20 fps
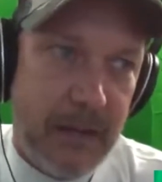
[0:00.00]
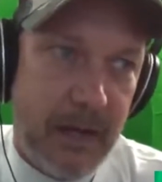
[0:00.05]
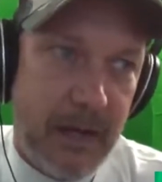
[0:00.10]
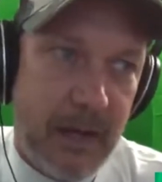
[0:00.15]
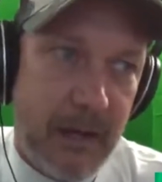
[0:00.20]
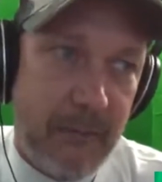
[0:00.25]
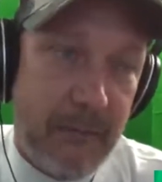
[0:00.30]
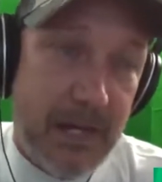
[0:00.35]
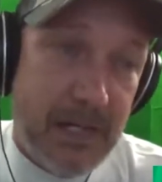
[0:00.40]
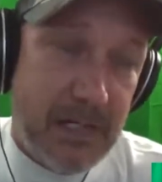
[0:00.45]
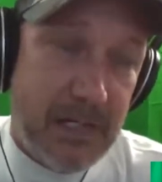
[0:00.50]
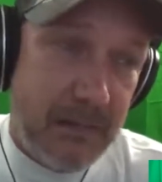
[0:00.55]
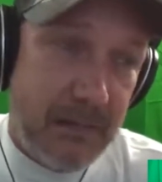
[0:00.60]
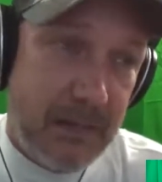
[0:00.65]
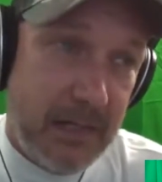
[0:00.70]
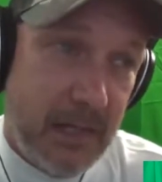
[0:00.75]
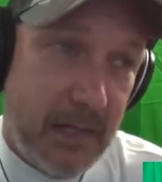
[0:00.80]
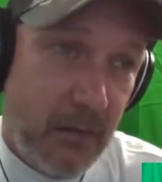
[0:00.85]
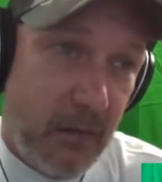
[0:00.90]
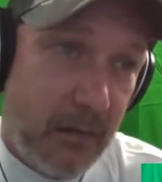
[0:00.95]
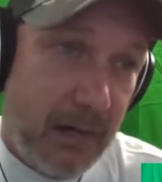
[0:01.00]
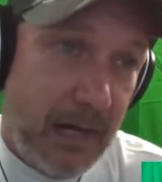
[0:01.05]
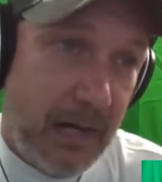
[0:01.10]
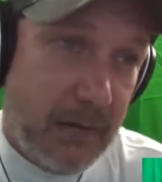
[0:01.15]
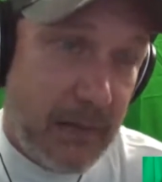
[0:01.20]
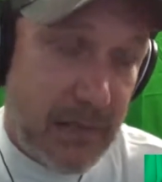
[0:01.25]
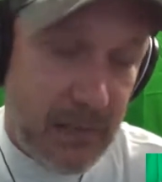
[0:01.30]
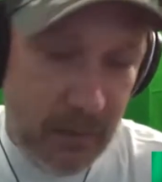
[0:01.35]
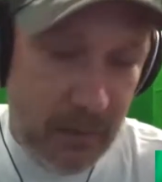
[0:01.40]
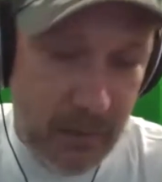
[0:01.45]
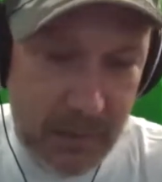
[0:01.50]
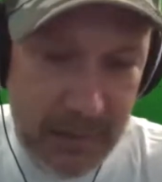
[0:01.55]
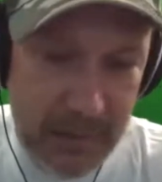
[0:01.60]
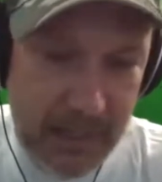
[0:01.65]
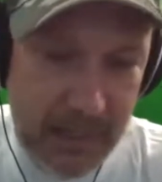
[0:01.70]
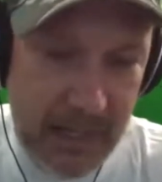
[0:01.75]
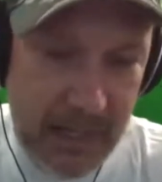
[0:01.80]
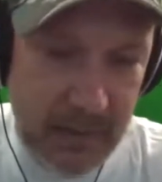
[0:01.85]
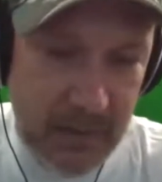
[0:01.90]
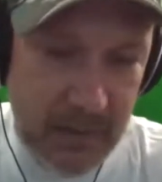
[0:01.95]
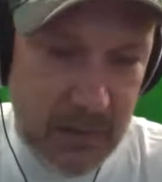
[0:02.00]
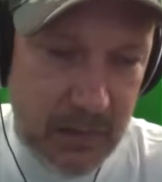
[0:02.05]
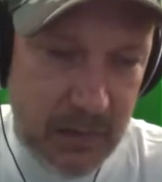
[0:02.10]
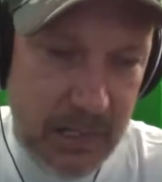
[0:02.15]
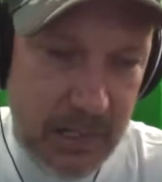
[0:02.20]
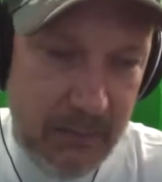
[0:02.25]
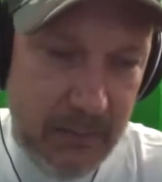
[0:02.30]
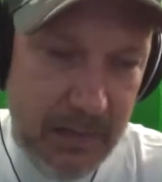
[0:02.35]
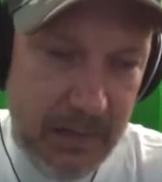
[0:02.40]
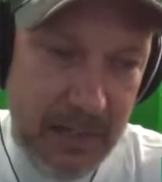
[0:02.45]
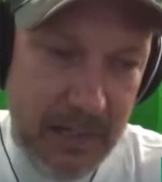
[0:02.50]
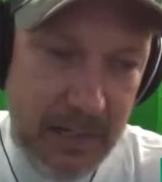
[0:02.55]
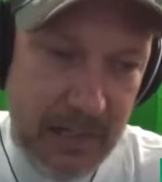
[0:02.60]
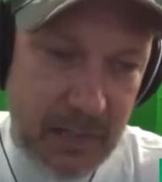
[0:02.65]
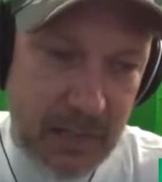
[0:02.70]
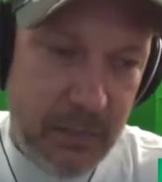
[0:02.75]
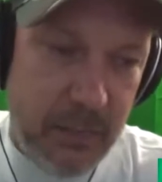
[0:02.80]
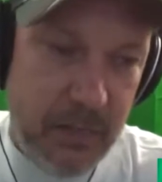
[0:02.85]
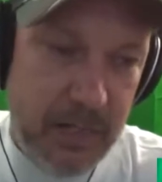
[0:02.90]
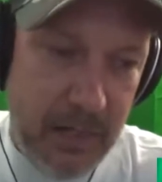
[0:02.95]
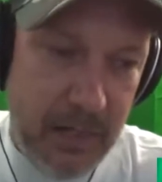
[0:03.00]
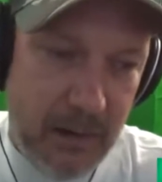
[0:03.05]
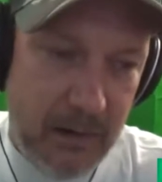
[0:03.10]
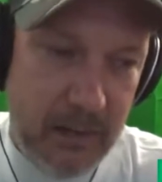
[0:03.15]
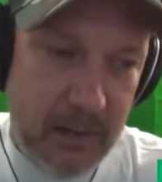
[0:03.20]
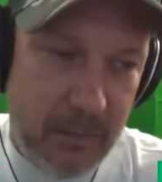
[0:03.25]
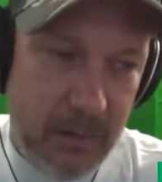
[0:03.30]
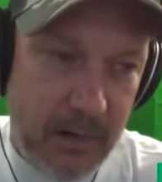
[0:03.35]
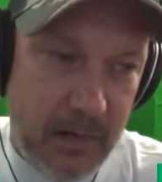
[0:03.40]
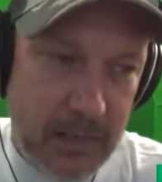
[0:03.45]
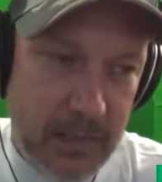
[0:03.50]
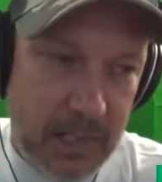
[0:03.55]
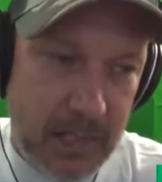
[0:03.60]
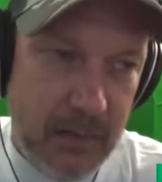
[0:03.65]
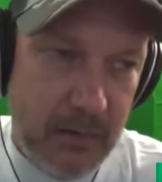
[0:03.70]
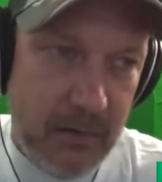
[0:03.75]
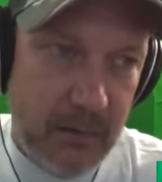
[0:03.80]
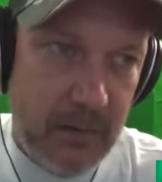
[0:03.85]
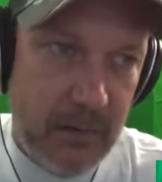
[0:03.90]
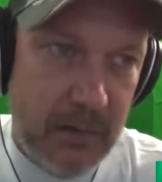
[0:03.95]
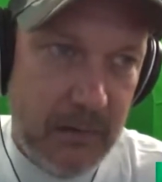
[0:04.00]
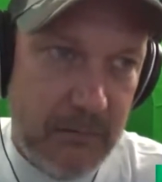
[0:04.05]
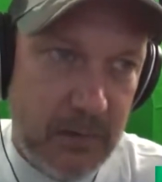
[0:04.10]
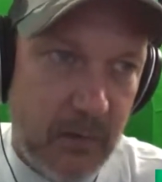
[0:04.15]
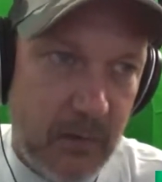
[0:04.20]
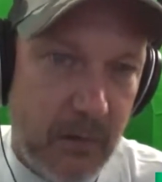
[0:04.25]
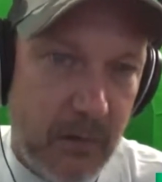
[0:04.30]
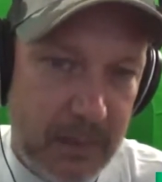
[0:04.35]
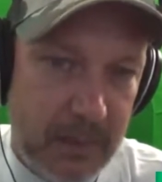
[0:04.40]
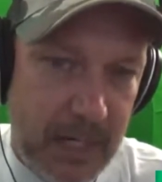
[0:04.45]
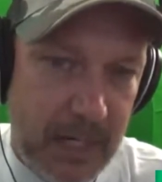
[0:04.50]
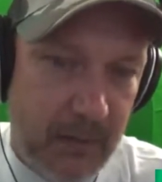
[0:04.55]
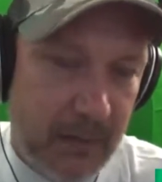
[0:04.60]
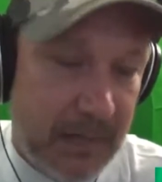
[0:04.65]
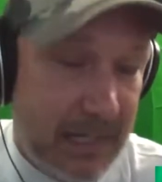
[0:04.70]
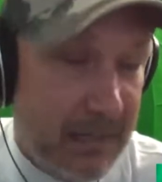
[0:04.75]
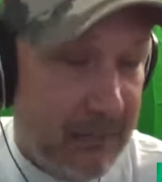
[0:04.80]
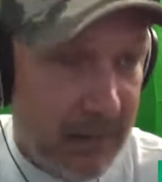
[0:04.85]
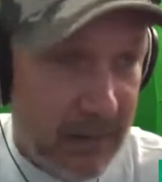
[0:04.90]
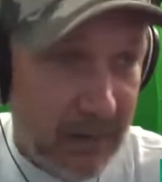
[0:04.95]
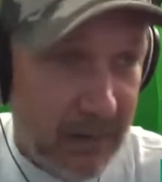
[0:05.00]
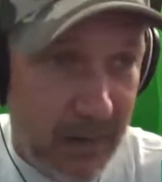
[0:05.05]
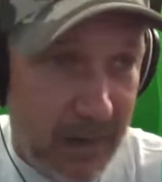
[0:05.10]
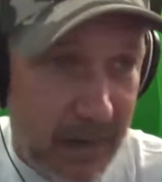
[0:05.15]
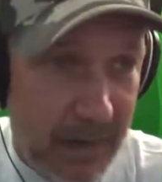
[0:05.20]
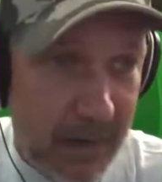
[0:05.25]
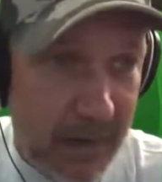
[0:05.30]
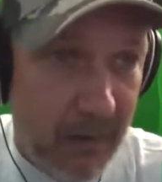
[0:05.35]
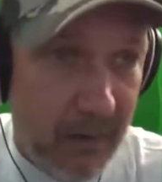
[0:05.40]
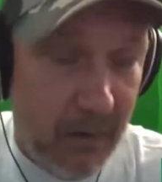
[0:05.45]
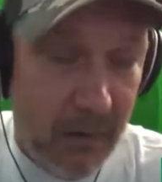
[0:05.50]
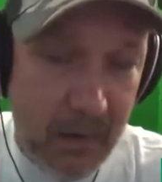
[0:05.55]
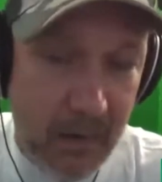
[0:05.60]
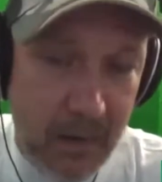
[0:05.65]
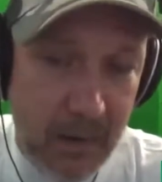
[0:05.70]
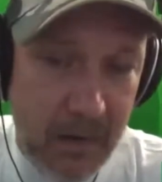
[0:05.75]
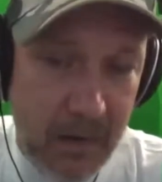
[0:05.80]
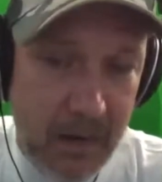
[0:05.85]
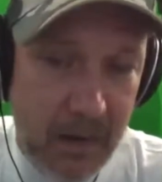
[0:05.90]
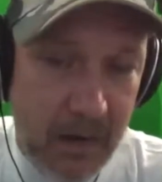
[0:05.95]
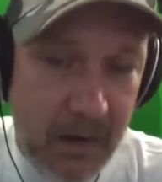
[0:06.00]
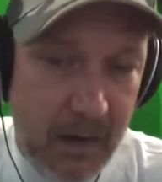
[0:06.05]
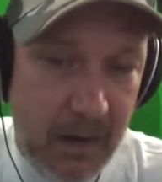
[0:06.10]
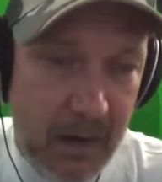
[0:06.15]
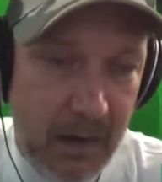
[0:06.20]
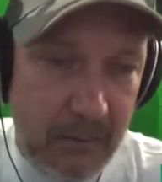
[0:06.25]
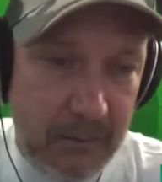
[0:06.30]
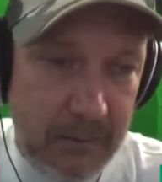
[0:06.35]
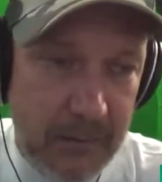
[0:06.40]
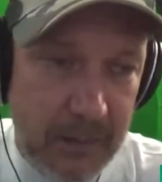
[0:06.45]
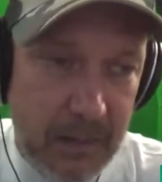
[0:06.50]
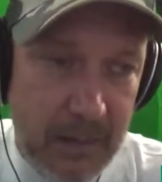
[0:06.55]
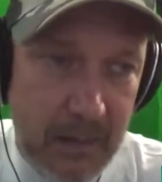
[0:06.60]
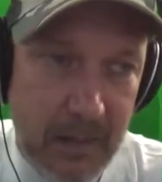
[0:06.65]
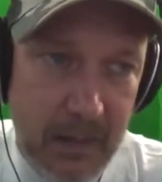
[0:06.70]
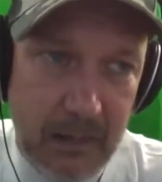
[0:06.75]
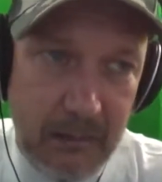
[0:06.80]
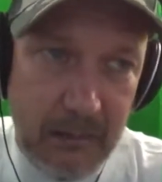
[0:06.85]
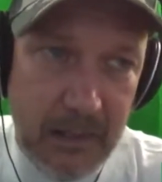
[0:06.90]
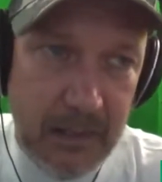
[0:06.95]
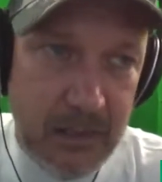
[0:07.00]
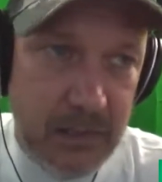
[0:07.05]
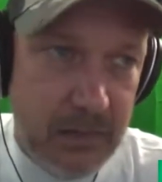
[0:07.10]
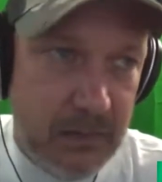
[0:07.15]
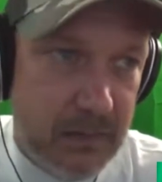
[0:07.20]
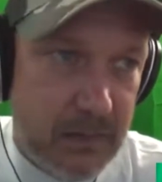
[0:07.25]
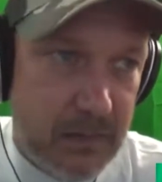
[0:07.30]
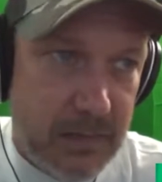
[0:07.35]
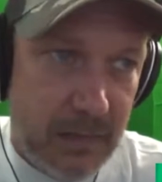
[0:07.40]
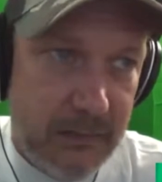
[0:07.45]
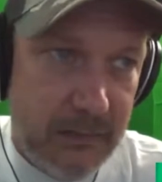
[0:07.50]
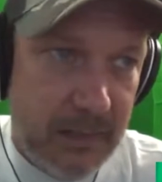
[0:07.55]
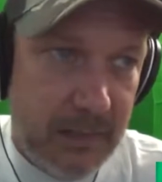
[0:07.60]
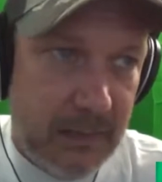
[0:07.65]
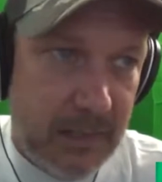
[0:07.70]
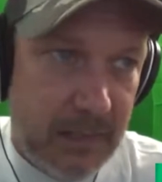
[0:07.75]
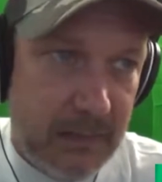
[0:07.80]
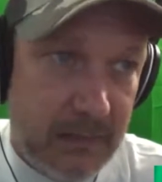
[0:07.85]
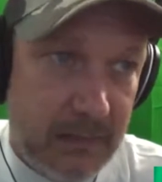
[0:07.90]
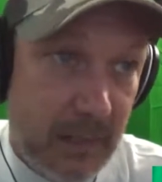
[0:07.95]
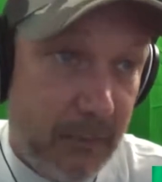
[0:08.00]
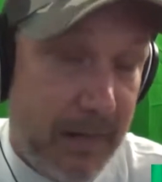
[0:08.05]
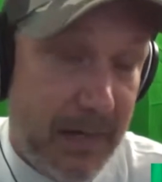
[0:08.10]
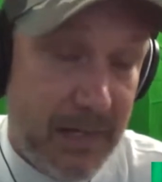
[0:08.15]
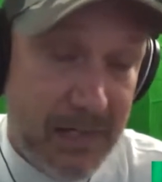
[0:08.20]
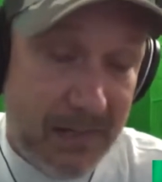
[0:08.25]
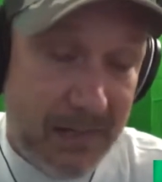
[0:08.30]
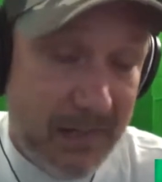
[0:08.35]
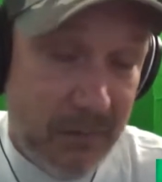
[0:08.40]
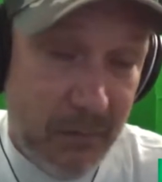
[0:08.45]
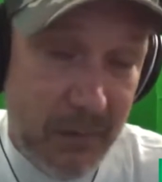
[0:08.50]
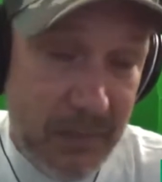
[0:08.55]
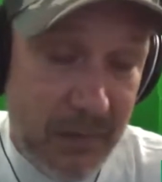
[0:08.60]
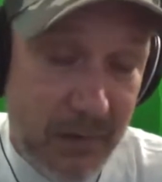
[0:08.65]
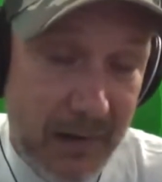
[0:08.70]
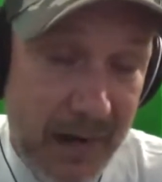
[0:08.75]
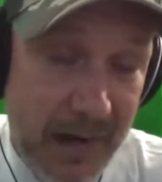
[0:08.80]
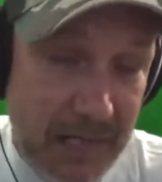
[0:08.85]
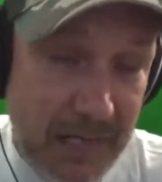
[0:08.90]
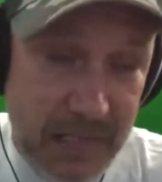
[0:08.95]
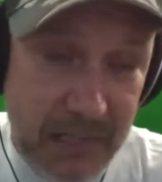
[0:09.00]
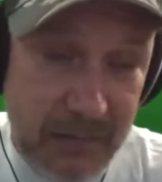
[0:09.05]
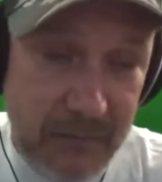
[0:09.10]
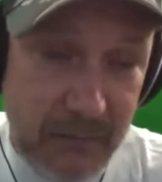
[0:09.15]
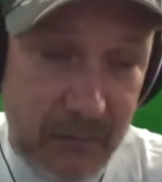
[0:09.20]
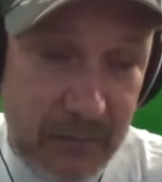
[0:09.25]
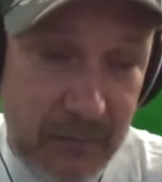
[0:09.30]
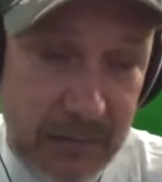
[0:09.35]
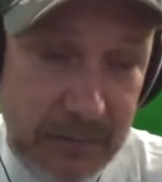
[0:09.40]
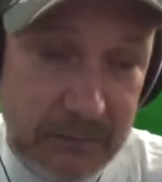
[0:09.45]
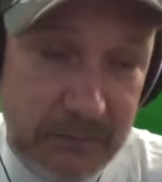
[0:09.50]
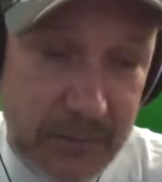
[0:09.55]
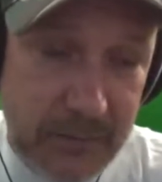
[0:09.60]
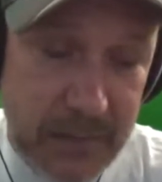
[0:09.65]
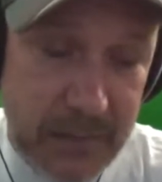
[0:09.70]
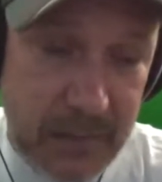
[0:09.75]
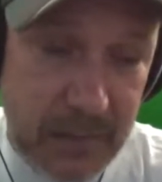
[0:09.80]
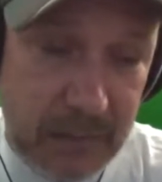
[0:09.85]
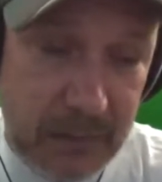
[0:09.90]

based on what I was told by the guy who trained me, it's pretty hard to prosecute if you open carry, even in Ohio, unless you do something that basically where you're asking for it. So.